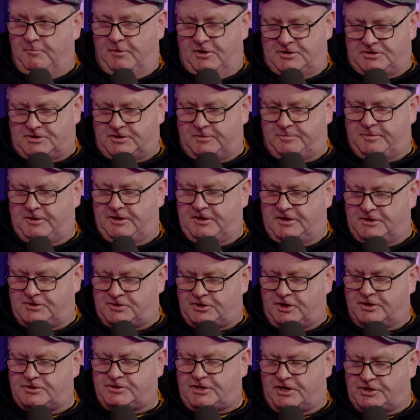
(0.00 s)
it must have been in
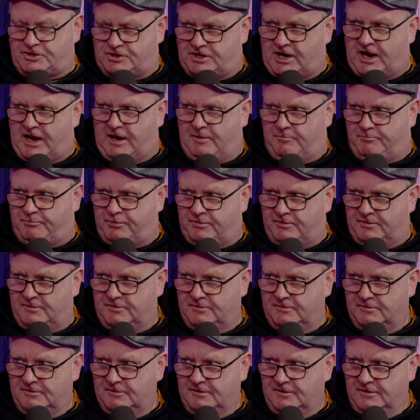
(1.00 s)
such a shape
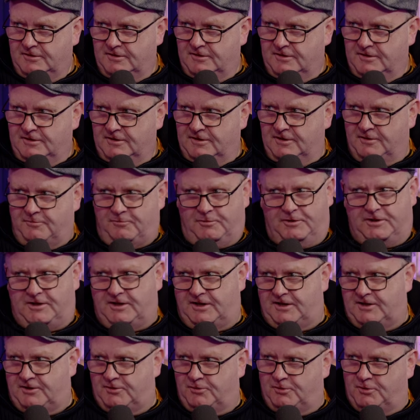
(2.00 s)
it
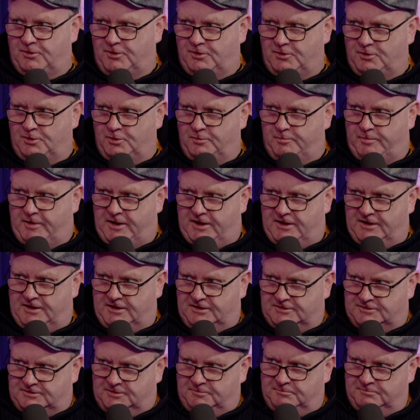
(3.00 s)
wouldn't get round the U-bend or
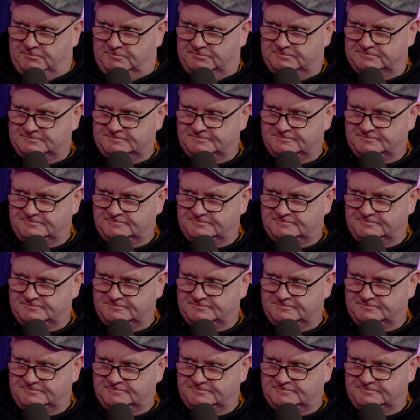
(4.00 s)
something.